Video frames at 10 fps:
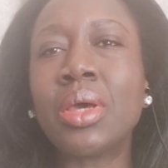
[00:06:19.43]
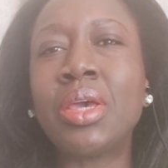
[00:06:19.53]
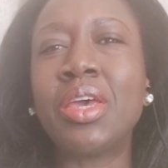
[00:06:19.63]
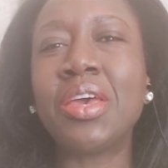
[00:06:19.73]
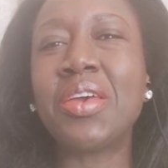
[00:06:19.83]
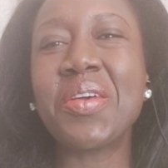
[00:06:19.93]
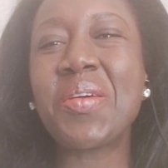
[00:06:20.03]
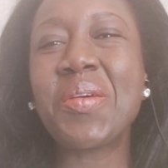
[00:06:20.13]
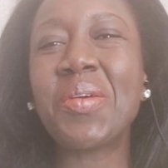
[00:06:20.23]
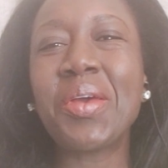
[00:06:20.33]

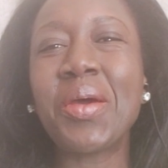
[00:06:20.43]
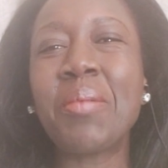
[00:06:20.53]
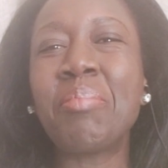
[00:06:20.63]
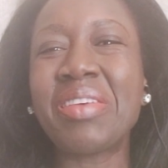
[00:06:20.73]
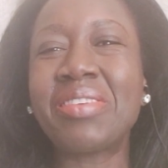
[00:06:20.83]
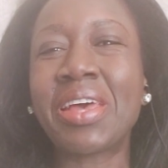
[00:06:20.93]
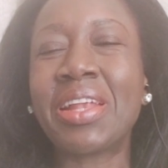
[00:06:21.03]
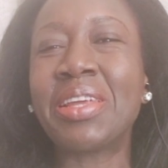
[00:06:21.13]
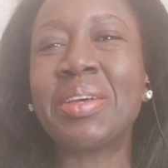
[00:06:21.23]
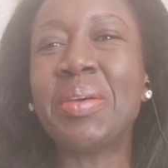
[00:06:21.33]
he
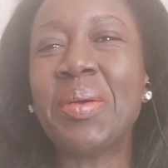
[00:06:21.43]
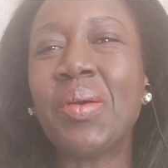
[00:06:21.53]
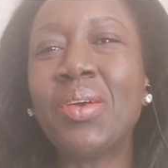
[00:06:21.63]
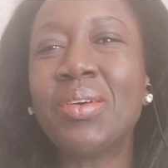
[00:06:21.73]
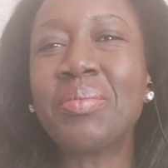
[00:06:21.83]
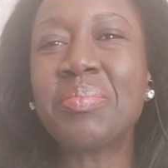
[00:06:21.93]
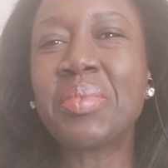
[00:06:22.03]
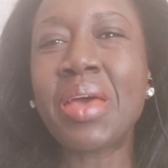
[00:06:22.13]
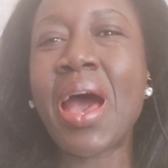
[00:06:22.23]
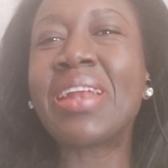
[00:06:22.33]
basically
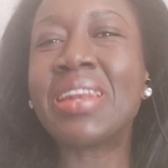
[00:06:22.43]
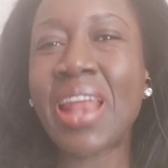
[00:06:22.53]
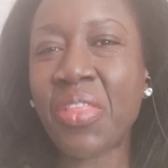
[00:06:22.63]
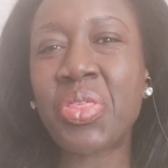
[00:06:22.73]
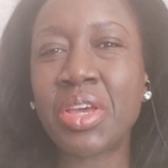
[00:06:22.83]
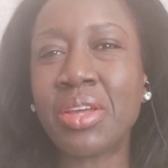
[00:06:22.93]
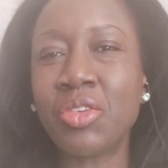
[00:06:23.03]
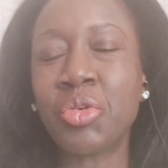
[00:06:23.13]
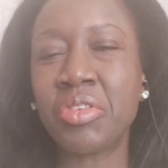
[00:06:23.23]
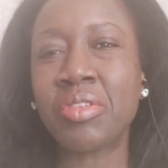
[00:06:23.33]
had nothing
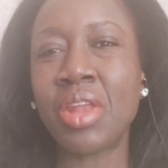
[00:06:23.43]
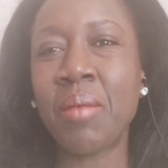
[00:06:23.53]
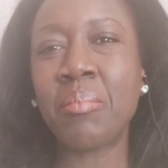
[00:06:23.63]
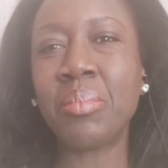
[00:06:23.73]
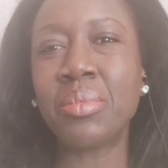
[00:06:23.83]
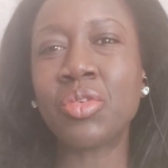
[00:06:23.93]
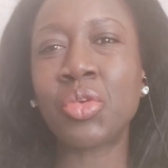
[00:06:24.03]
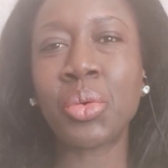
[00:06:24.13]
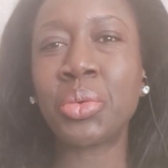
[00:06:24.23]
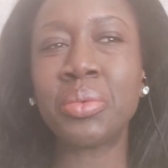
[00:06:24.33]
to his name.
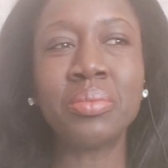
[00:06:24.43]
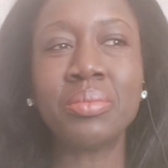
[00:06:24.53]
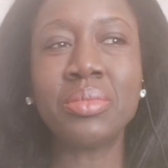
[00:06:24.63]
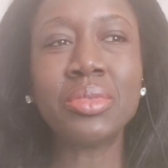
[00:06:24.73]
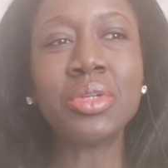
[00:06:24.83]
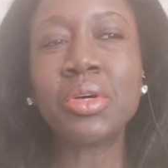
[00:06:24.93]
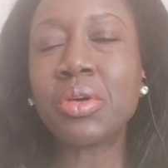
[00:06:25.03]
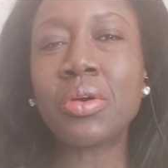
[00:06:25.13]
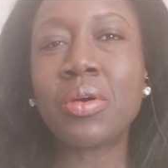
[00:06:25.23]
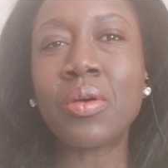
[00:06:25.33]
So
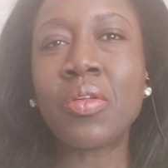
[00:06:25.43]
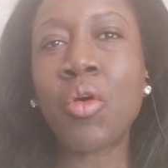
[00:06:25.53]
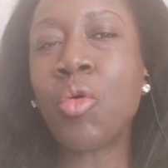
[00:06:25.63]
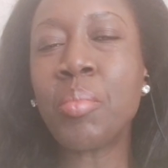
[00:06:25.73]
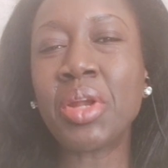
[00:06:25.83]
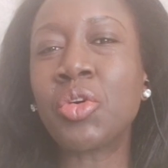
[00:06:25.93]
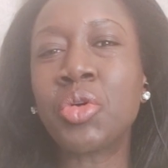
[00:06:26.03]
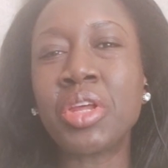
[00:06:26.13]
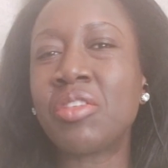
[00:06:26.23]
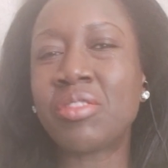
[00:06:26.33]
the woman
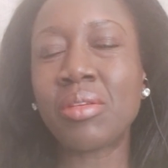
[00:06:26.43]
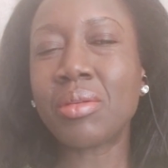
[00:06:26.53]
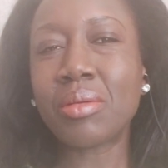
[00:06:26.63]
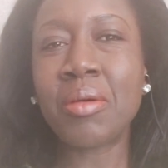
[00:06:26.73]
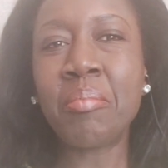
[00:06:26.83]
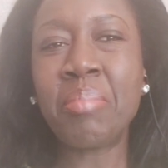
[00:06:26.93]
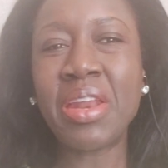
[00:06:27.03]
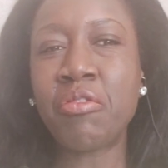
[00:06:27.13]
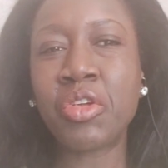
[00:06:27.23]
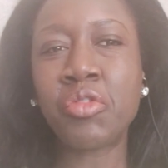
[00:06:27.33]
couldn't
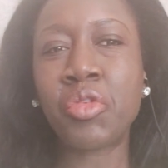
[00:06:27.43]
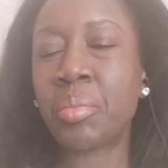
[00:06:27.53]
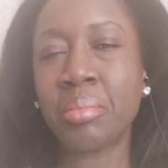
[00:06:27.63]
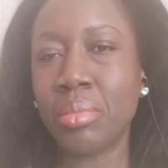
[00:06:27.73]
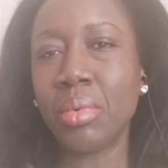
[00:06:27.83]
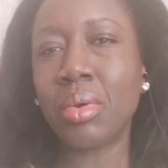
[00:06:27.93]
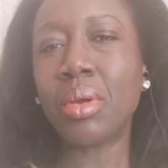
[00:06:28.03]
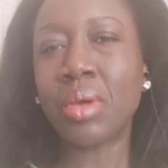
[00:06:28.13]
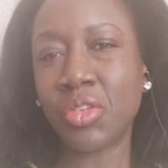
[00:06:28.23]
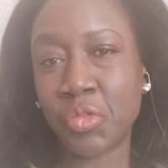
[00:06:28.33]
benefit from
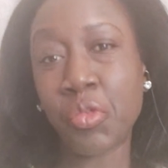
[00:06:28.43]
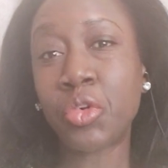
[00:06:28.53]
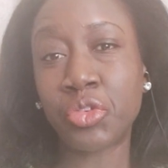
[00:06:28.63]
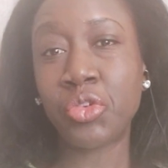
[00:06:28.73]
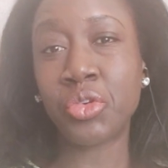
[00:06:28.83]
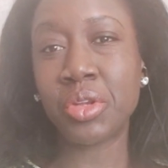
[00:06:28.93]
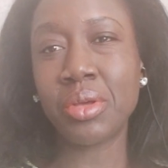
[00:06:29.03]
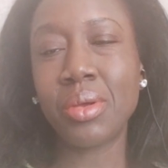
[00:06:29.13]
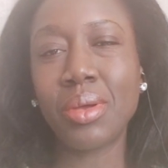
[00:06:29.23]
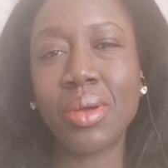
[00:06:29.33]
his fortune.